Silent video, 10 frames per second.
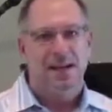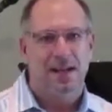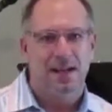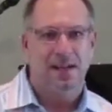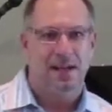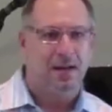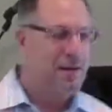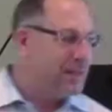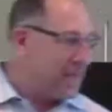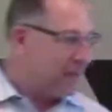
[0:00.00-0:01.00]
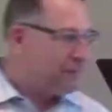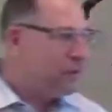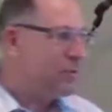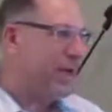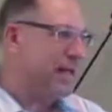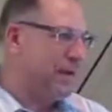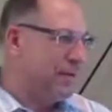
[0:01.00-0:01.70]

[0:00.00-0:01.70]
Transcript: And uh, in California, we had that.